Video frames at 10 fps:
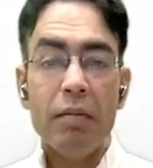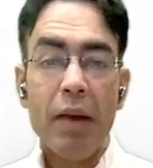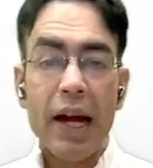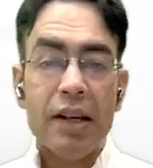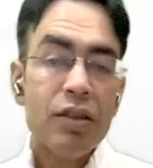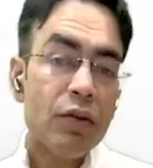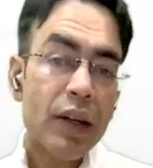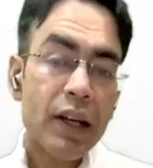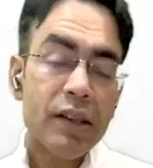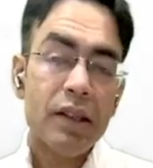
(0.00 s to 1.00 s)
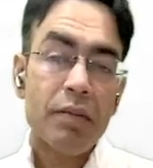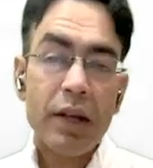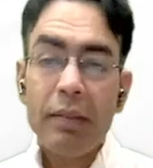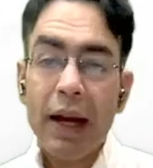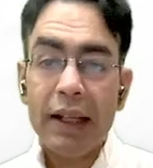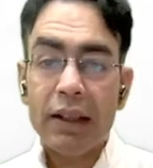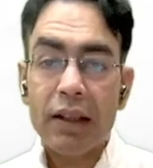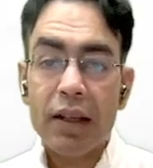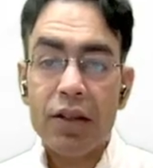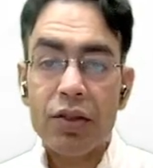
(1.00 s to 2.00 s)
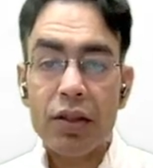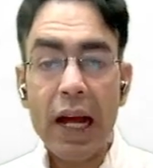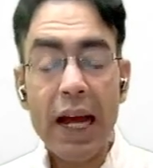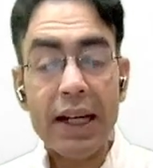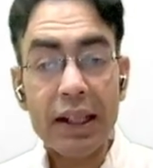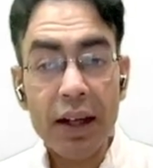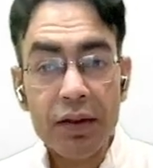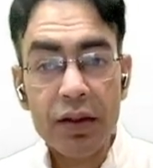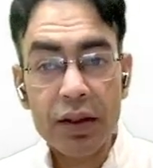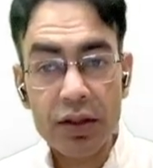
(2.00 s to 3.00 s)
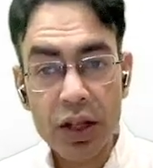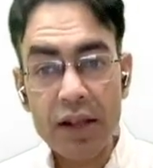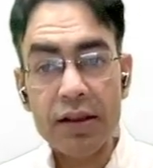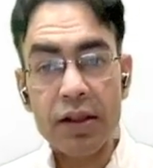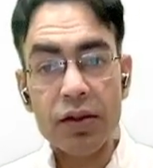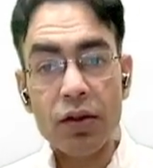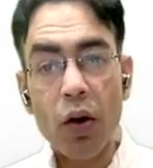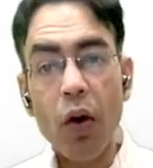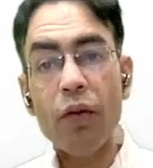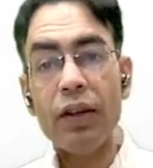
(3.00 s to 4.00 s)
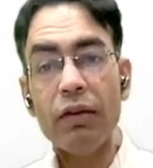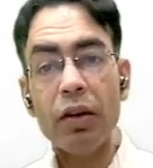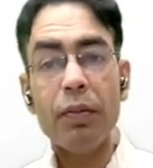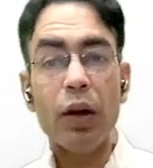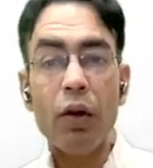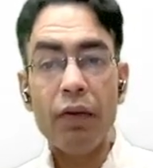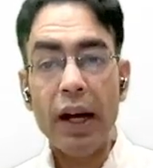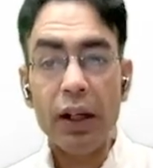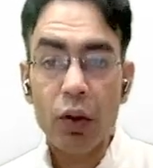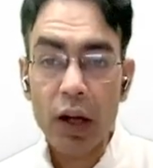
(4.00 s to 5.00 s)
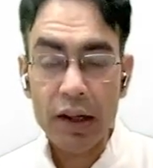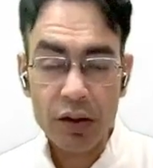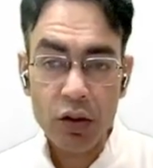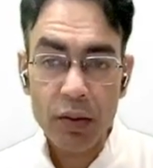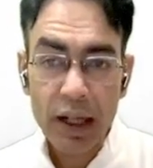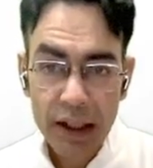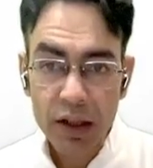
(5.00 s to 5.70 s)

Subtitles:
Barrett's esophagus is a pre-malignant condition and it gives the chances of developing of adenocarcinoma